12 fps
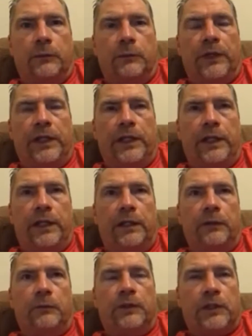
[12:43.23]

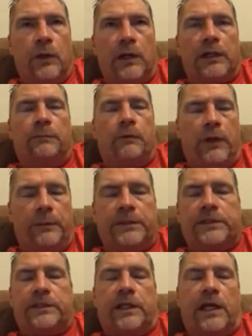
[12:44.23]
we would go on
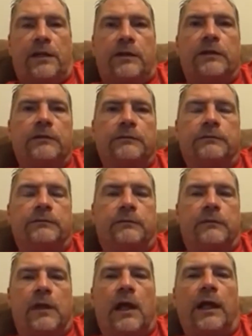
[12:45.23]
appointments together.
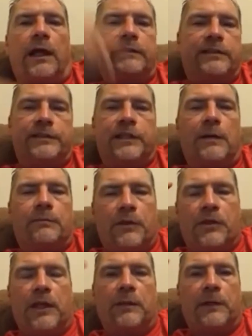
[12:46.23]
I had to stop
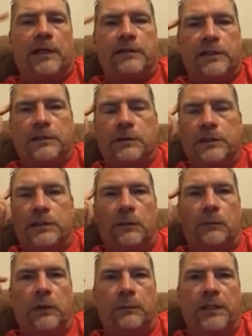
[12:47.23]
and think about this because I
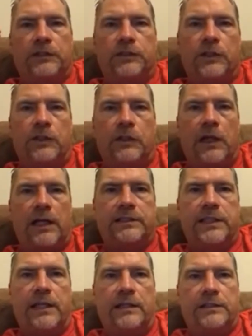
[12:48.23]
want to make sure I
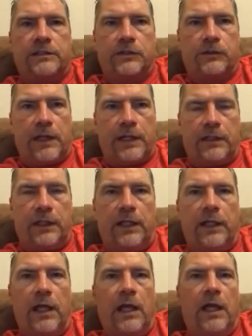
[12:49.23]
say this
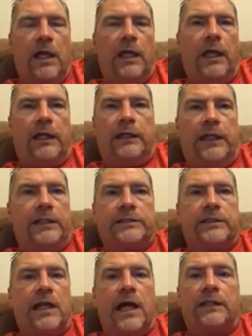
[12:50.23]
correctly. And
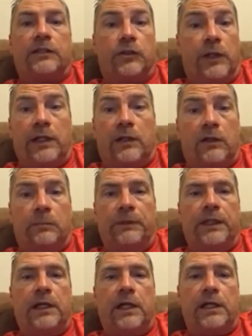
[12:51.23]
it's not critical,
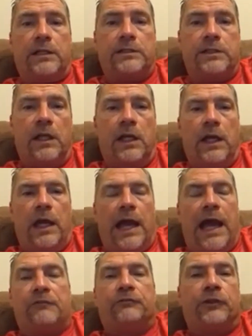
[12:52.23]
because
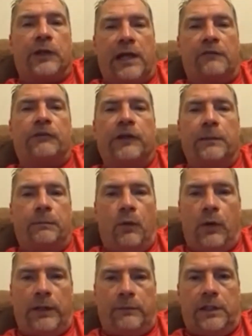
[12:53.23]
after every
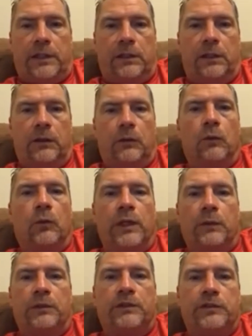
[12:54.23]
appointment,
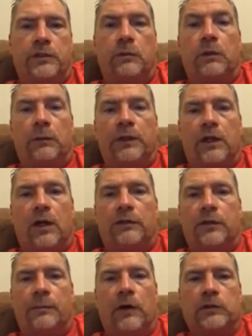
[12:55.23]
we would do what we
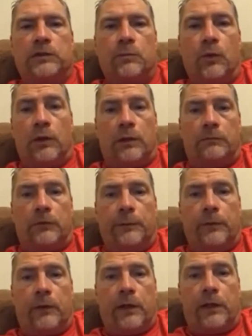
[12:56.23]
called the post-mortem
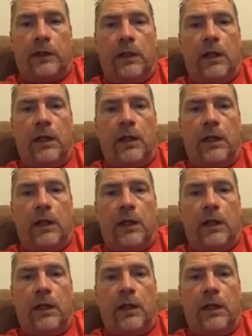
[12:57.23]
report.